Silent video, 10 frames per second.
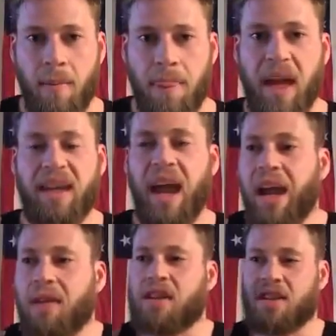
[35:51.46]
they
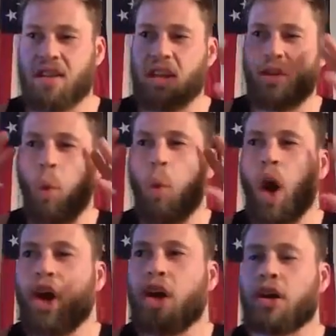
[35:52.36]
can't even see the
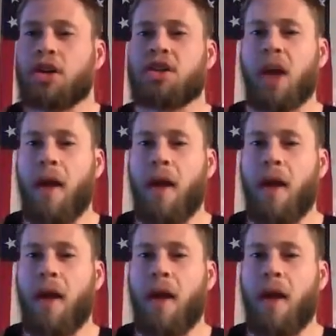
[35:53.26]
wonders